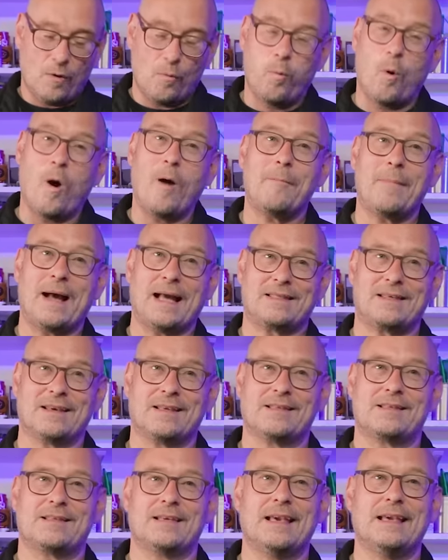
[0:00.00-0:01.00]
What
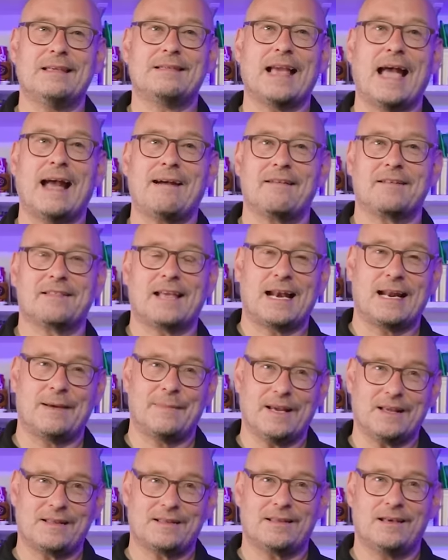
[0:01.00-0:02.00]
matters is
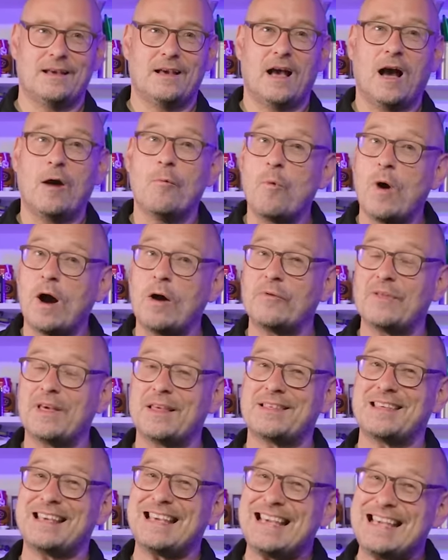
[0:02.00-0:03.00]
aerodynamics, and while
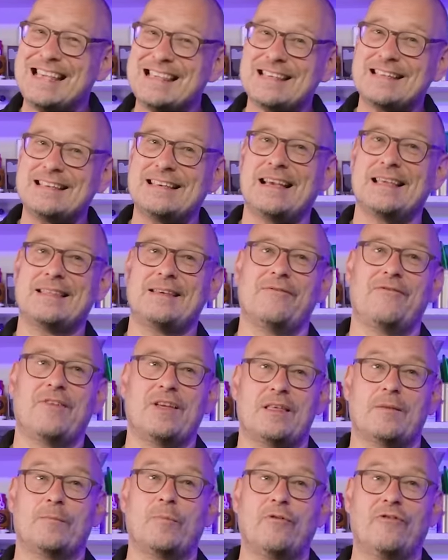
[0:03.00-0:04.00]
this isn't as
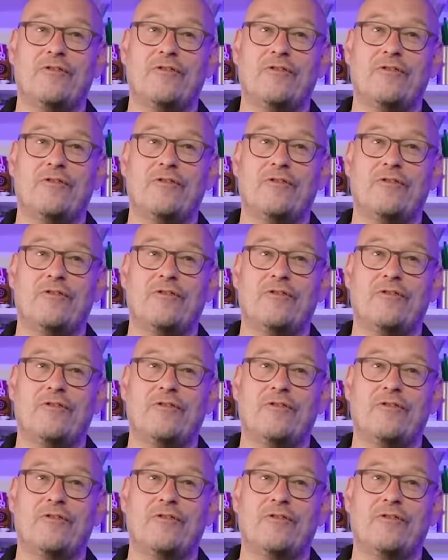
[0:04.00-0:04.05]
invisible